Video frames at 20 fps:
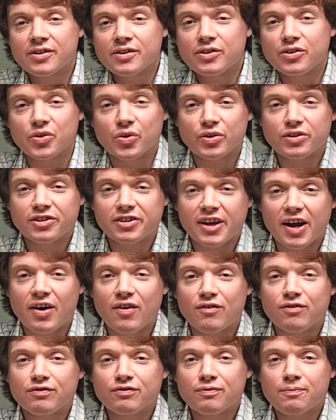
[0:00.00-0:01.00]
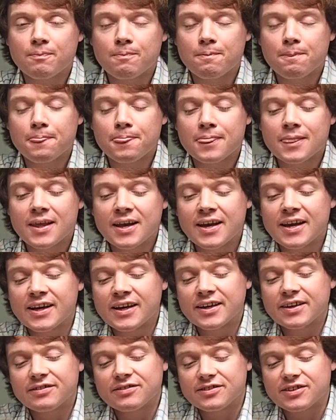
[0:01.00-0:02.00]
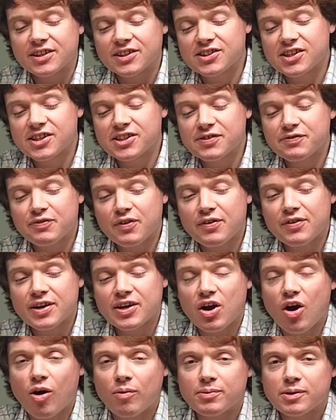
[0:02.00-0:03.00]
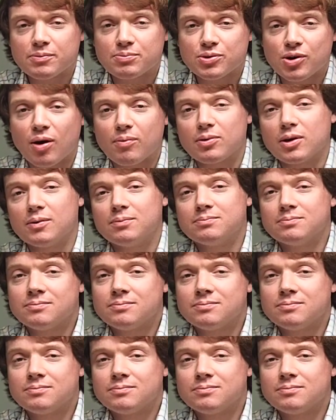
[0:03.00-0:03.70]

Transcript: yourself. This is a very common problem.